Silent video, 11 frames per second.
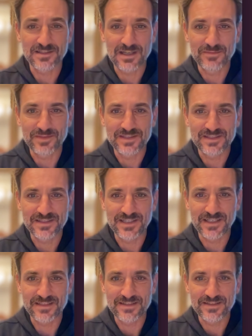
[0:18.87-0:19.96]
Samba
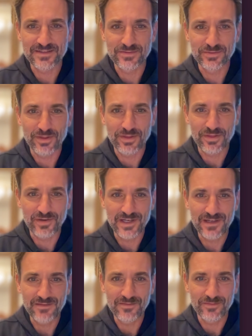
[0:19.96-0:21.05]

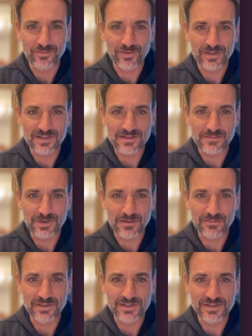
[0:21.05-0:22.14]
6.2.3 was
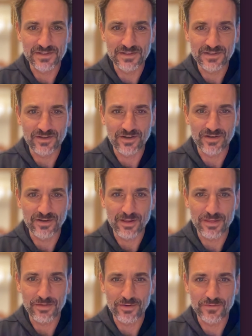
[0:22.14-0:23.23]
published on
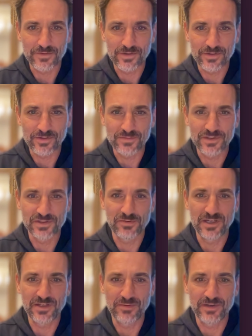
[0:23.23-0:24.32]
3rd of October
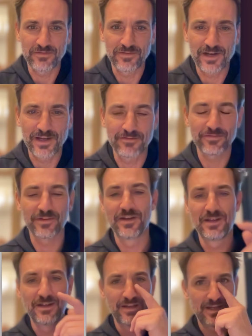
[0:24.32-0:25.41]
2025.
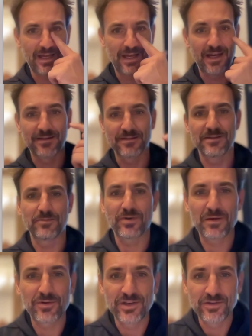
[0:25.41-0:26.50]
And the
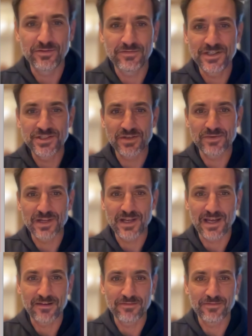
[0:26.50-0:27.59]
primary new feature we
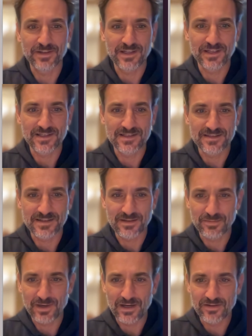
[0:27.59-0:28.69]
have is
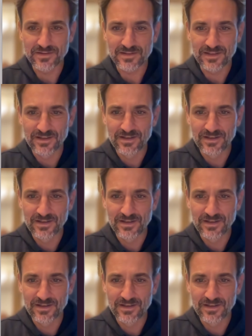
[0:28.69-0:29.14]
about